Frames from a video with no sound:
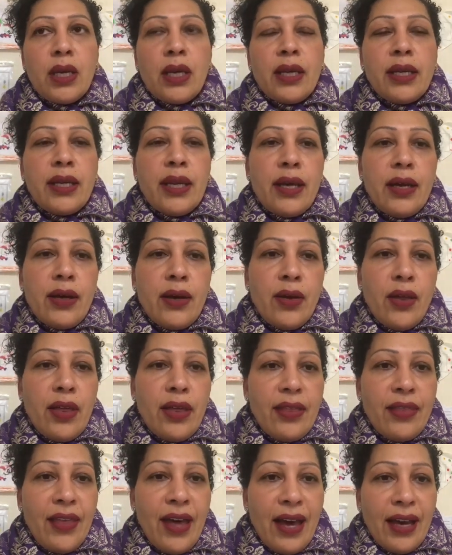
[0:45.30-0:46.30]
Now,
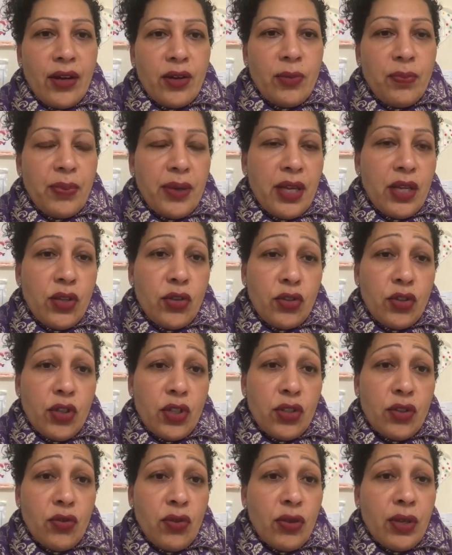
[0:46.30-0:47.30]
that could be
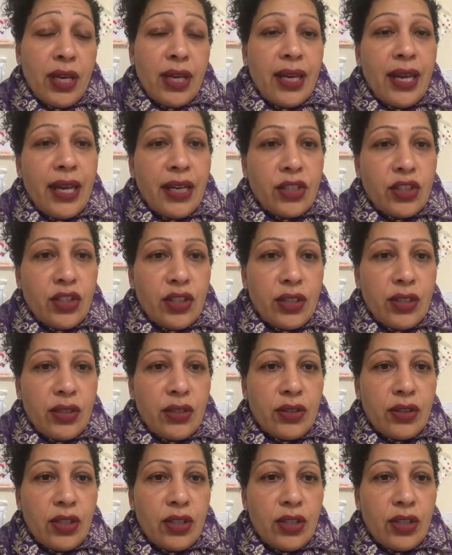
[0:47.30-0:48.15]
just through connection.